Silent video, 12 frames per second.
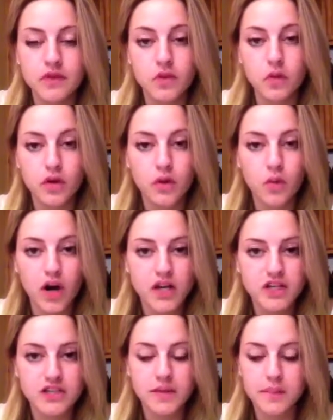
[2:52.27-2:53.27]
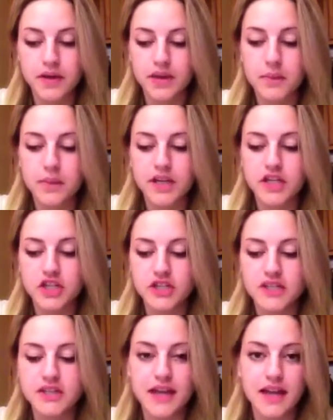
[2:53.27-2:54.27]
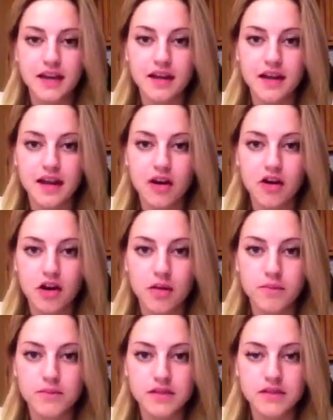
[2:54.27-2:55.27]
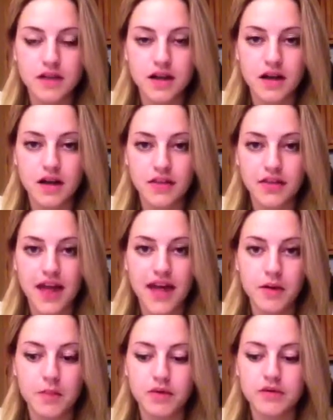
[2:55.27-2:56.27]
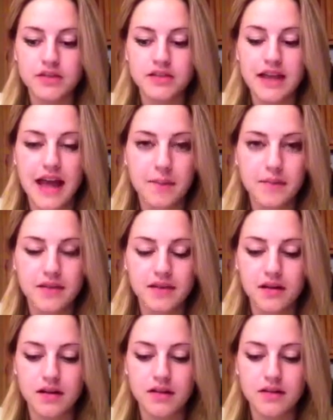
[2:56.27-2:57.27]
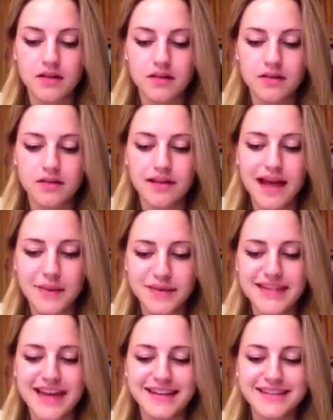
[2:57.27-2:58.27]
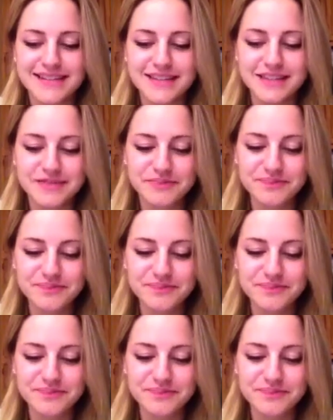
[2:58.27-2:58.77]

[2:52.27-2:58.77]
The oil washes up on the beaches and it harms the animals' habitats.